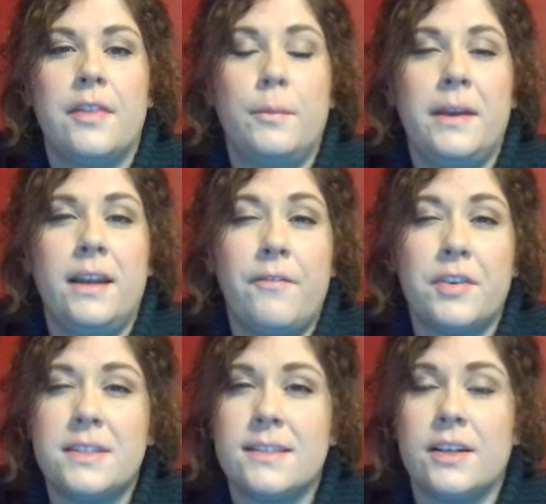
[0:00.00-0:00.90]
There'll be an
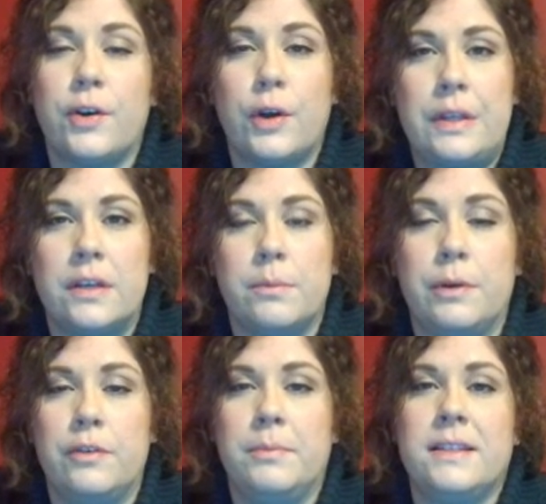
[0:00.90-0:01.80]
emphasis on growth and
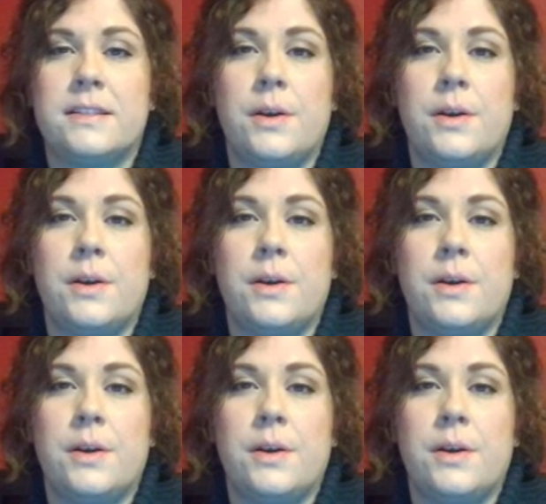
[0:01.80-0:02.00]
improvement.